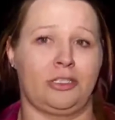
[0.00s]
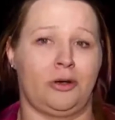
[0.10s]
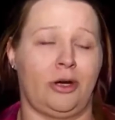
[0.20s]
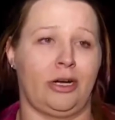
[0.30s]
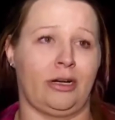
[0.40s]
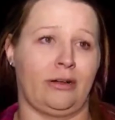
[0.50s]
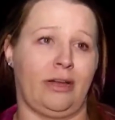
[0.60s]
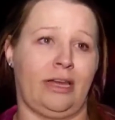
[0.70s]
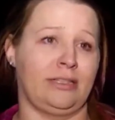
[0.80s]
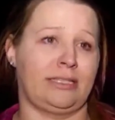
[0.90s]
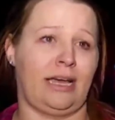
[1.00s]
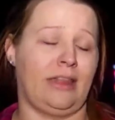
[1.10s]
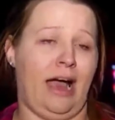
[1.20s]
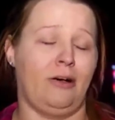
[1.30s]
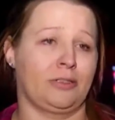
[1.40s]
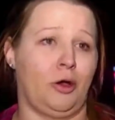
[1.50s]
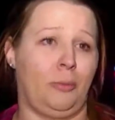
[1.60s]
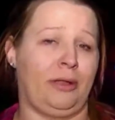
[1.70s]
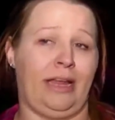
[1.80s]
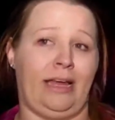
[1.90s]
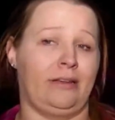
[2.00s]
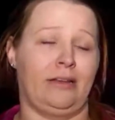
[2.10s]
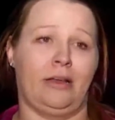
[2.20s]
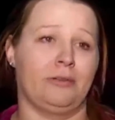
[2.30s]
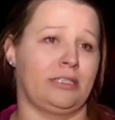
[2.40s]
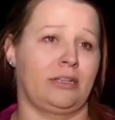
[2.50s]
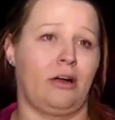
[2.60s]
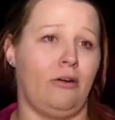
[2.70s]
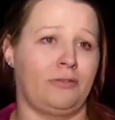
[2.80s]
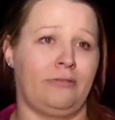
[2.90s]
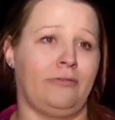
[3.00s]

door inside the house, opened it, and it was engulfed in